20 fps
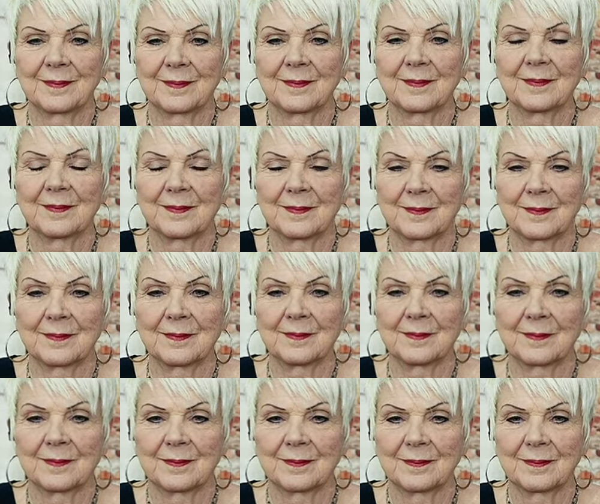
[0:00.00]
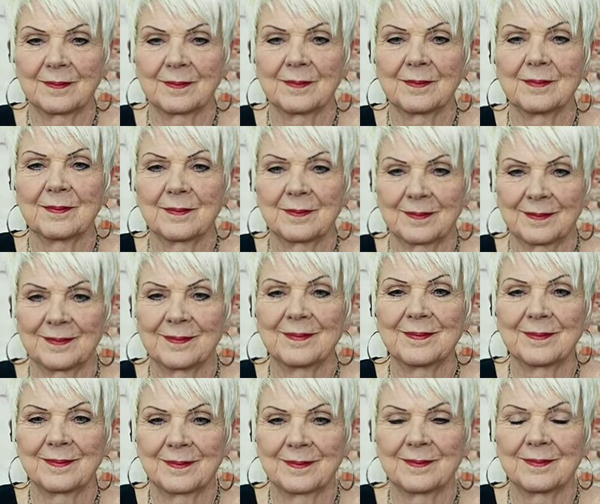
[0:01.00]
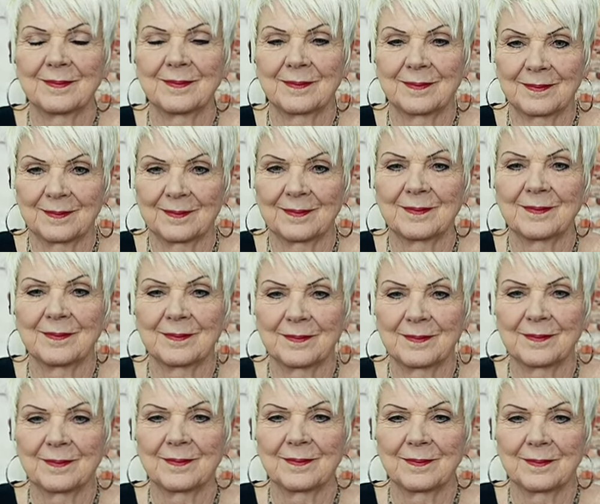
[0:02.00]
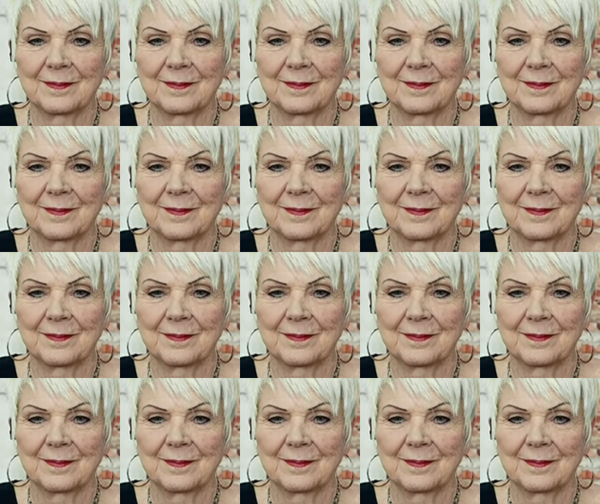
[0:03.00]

The person shown says nothing.